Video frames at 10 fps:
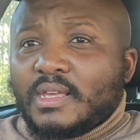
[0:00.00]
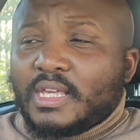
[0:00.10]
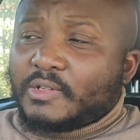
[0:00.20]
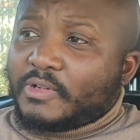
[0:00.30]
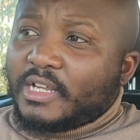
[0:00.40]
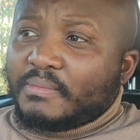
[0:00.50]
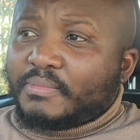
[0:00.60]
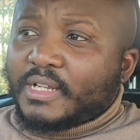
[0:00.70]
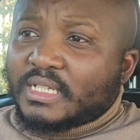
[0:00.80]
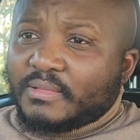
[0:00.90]
He really
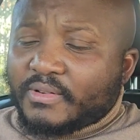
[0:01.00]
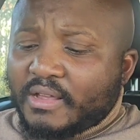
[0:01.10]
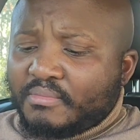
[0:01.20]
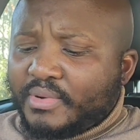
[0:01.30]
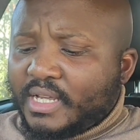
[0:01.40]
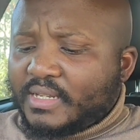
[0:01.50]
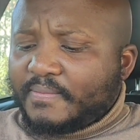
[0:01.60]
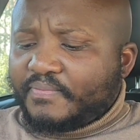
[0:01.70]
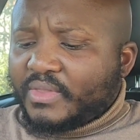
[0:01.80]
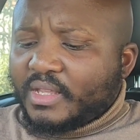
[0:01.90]
impressed me, Ryan Baird,
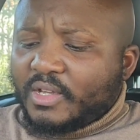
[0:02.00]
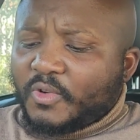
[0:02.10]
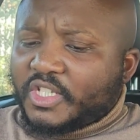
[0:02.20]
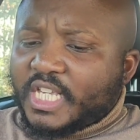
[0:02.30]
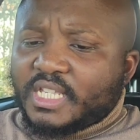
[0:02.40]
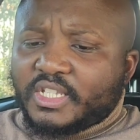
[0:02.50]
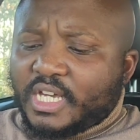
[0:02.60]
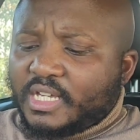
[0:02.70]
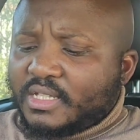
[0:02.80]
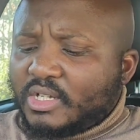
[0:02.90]
with Jason
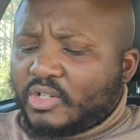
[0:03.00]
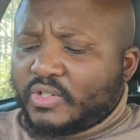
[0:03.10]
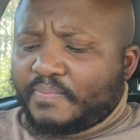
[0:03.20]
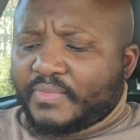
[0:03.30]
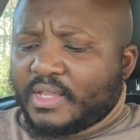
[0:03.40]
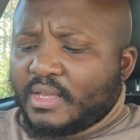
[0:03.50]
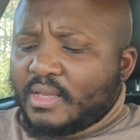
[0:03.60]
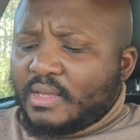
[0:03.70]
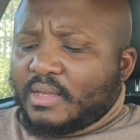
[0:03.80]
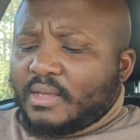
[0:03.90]
Jenkins also.
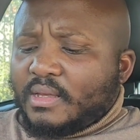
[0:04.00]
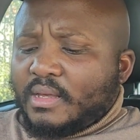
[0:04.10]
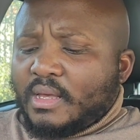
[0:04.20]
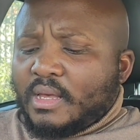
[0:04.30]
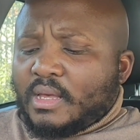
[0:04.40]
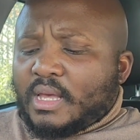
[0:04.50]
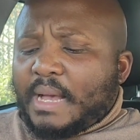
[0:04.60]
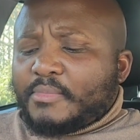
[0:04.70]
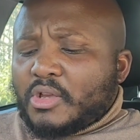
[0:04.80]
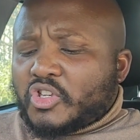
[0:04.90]

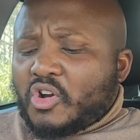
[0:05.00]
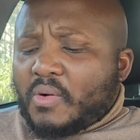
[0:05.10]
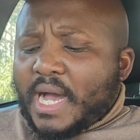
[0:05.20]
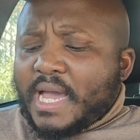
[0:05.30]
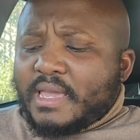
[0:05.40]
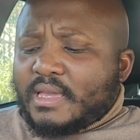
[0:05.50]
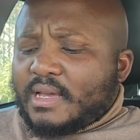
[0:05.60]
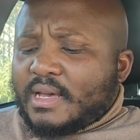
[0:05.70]
I'm not sure why.